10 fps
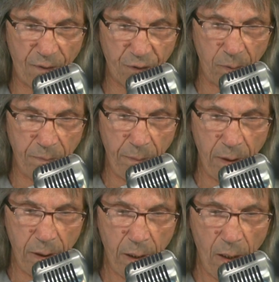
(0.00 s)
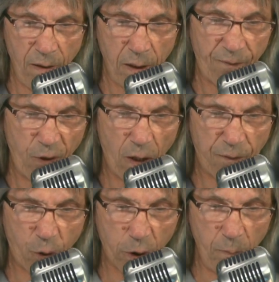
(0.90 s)
for
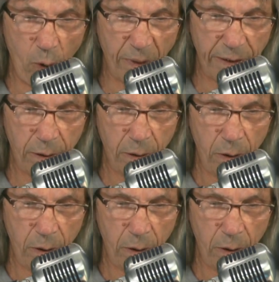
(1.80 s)
the moment,